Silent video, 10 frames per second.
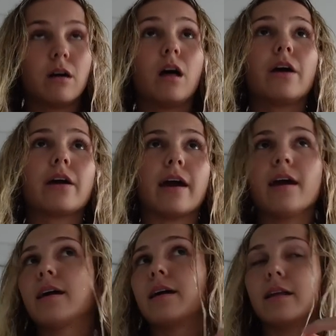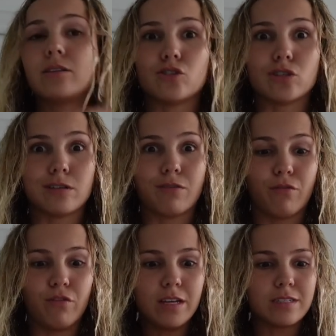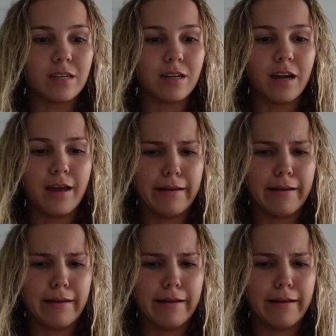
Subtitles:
okay, let's just fix it.